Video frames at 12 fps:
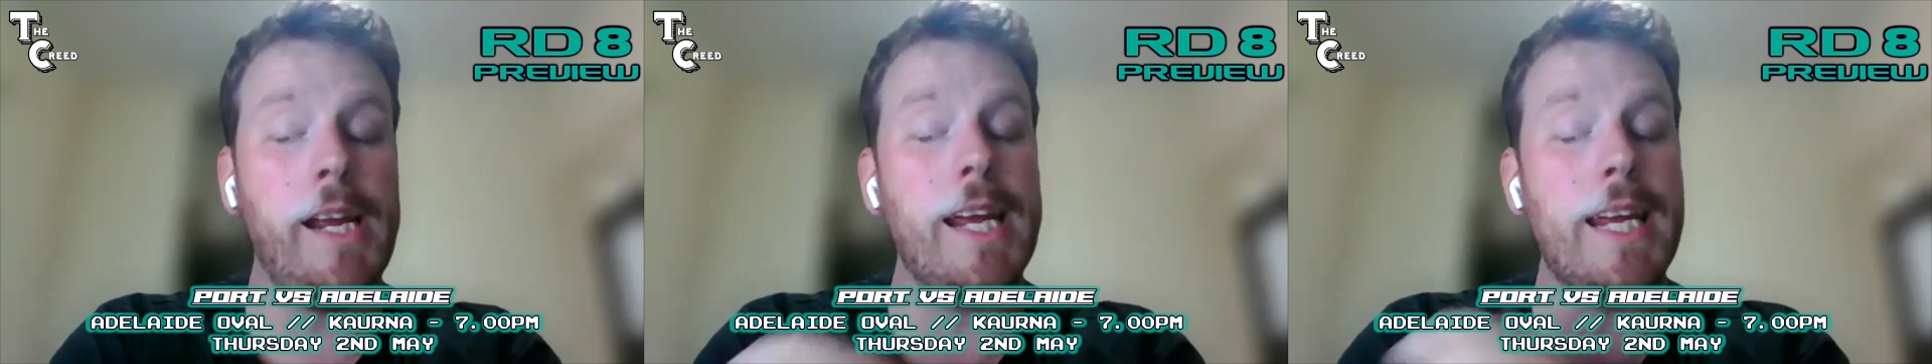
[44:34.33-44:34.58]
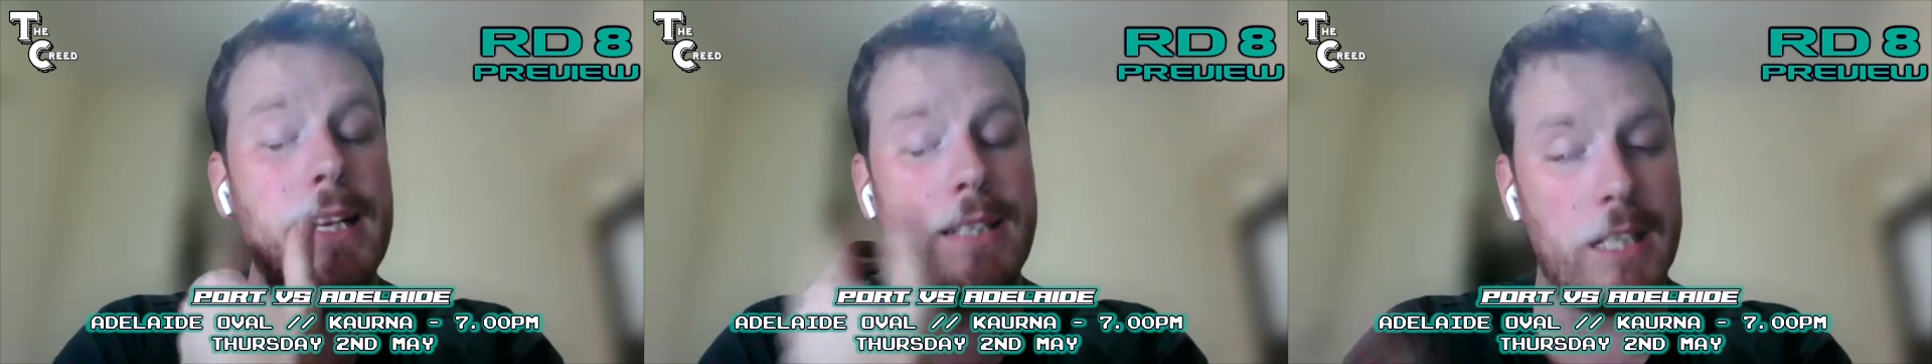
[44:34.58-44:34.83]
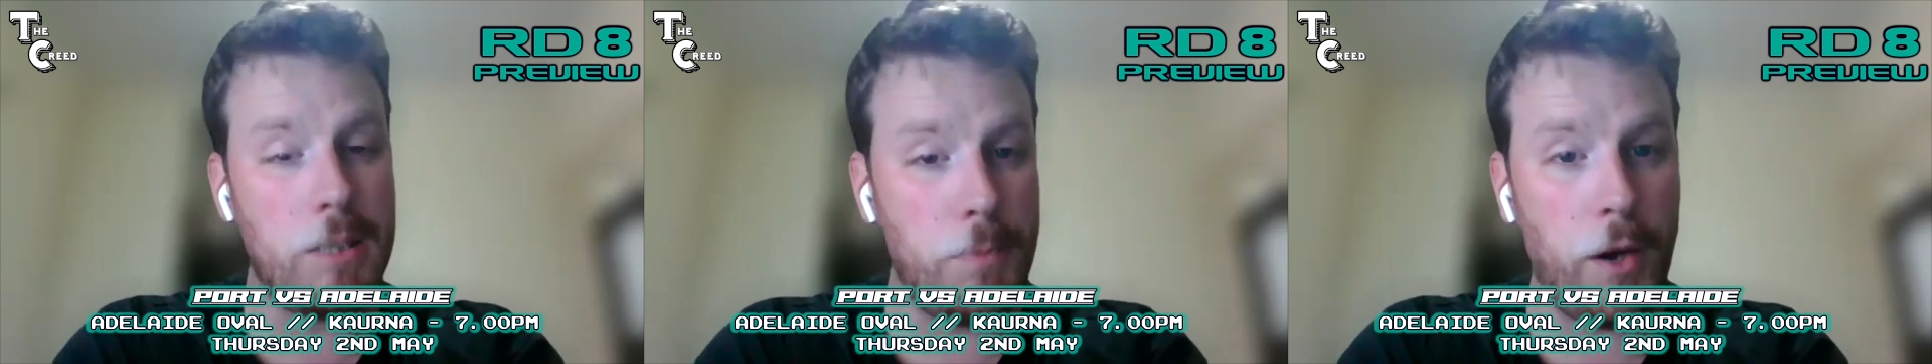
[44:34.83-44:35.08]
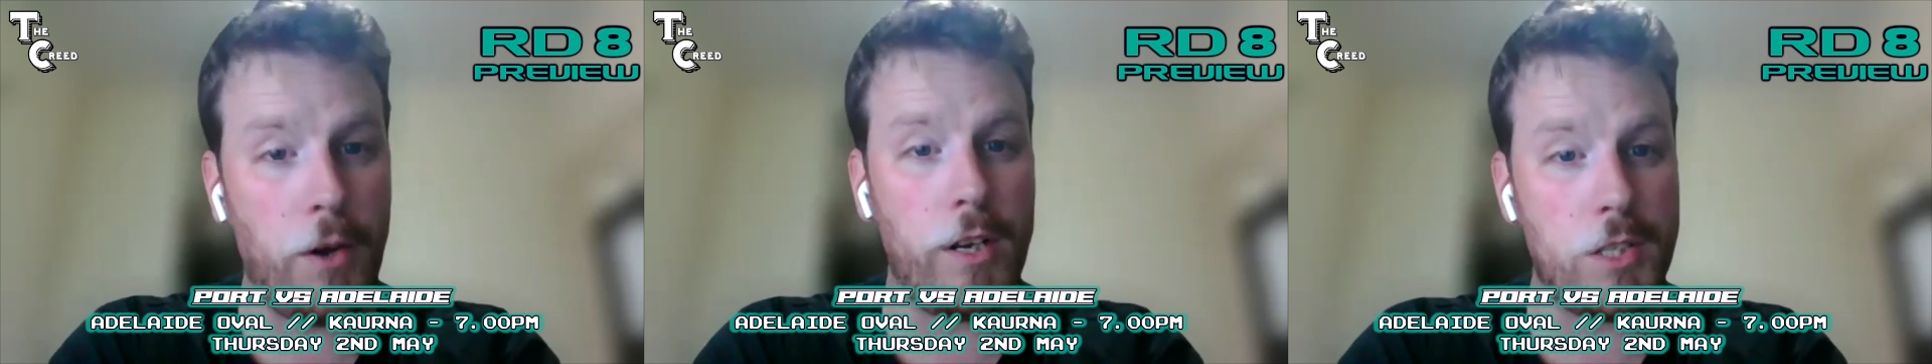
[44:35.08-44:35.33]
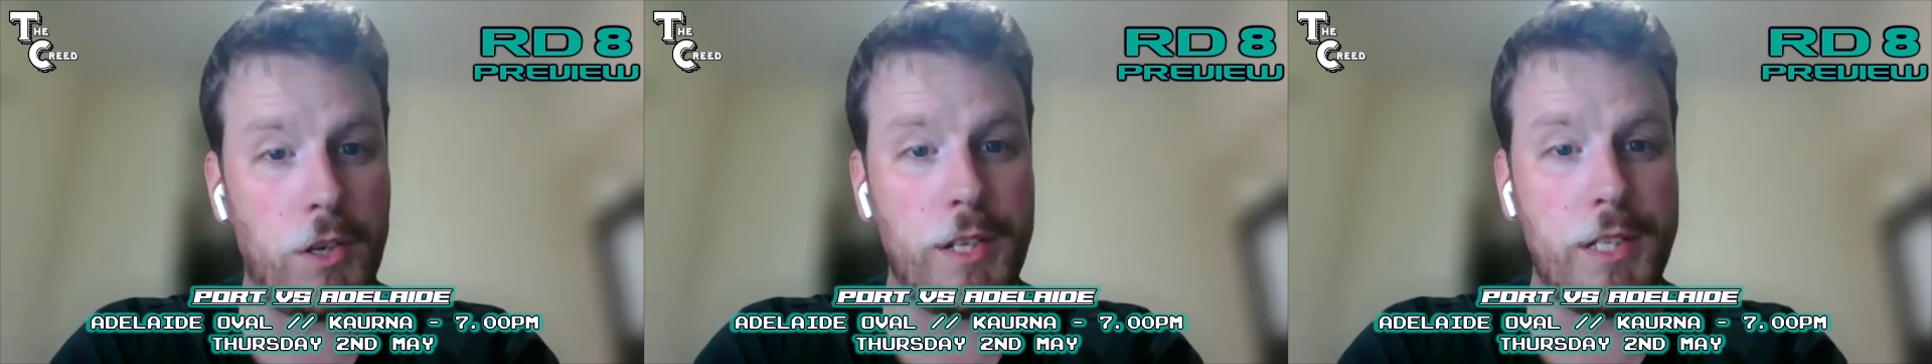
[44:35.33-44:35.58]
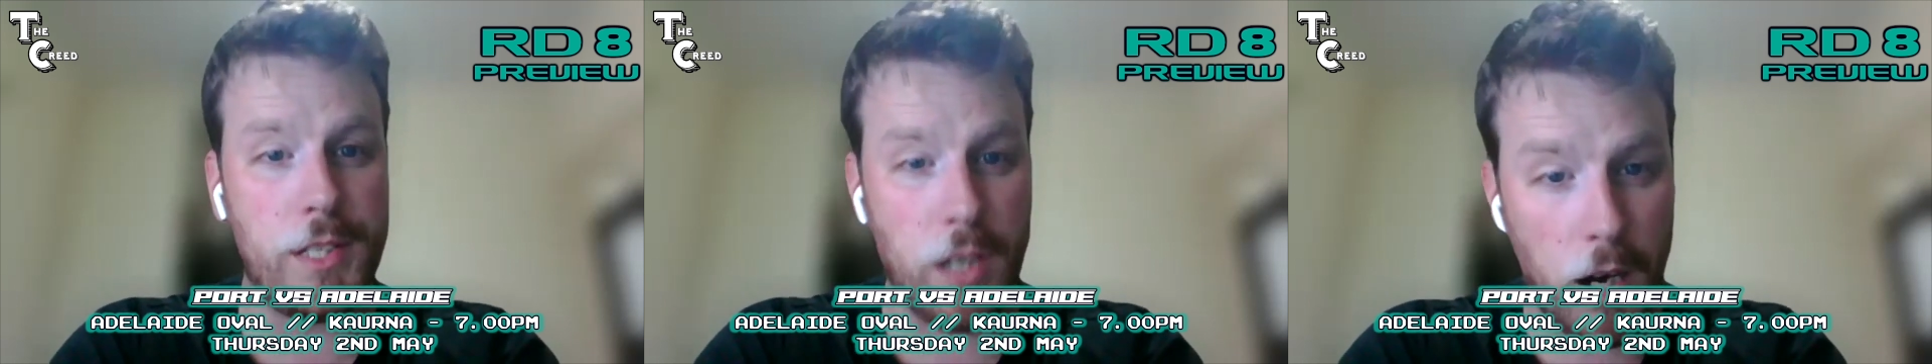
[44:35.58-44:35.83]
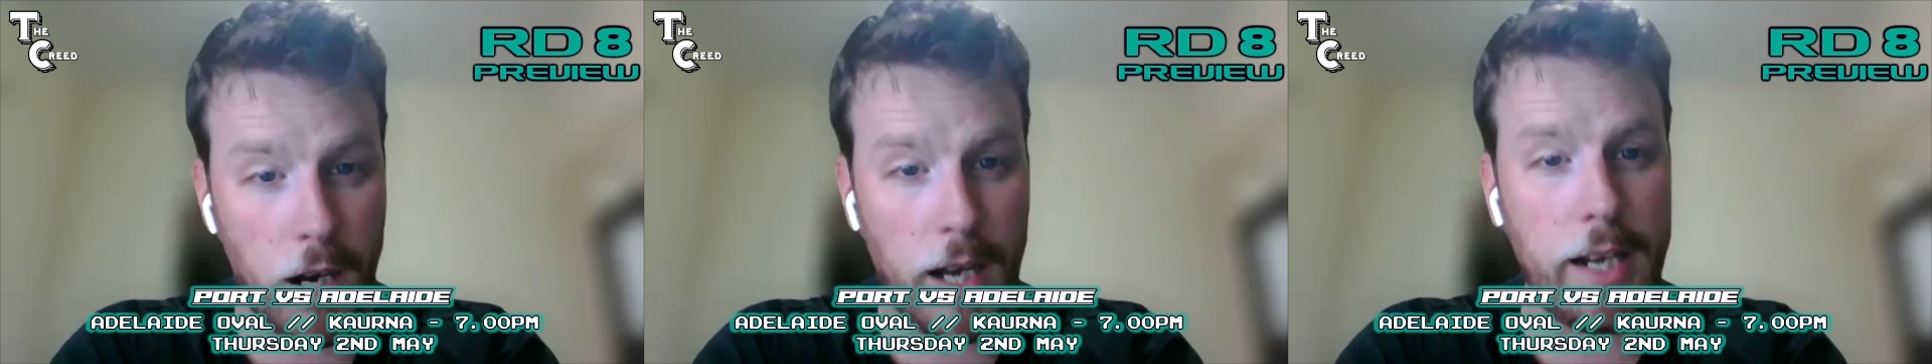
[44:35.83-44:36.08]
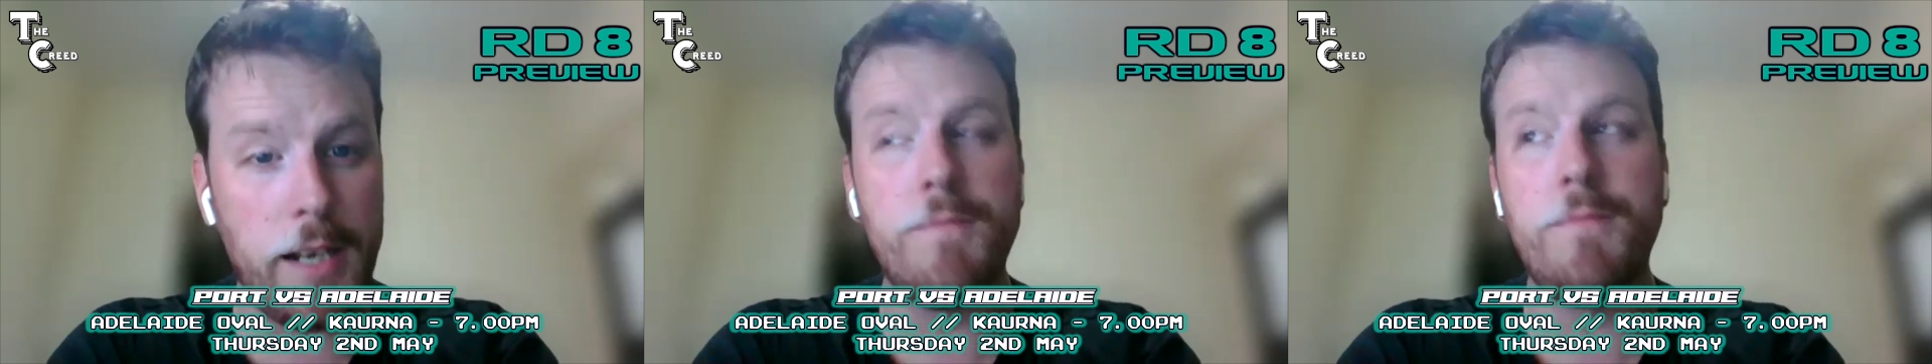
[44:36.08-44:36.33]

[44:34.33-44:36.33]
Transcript: He has experience on his side.